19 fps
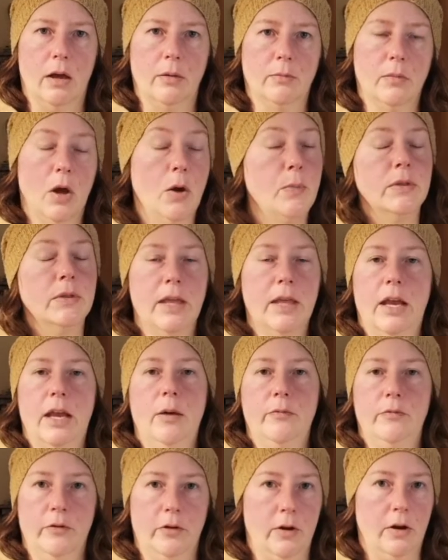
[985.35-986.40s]
opened that
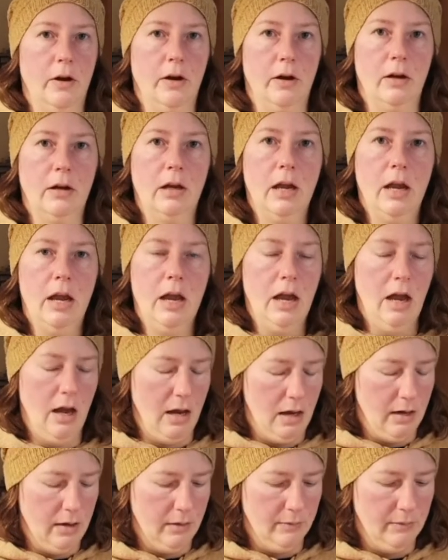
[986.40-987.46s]
up for her
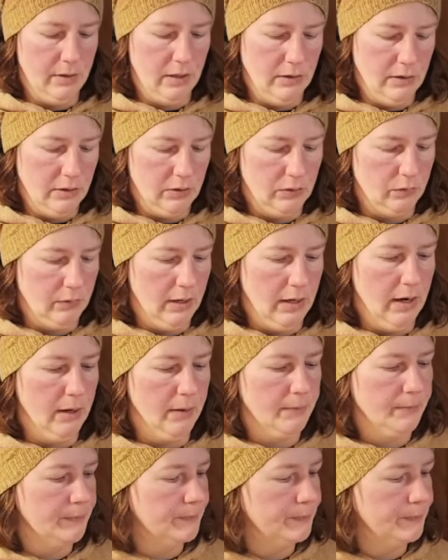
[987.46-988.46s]
in this reading.